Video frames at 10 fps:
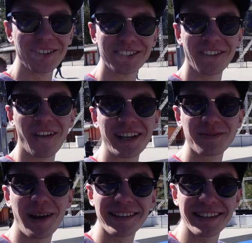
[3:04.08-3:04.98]
was not
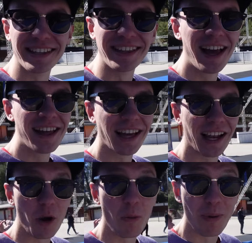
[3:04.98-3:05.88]
expecting
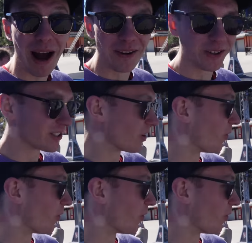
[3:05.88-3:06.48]
that little backwards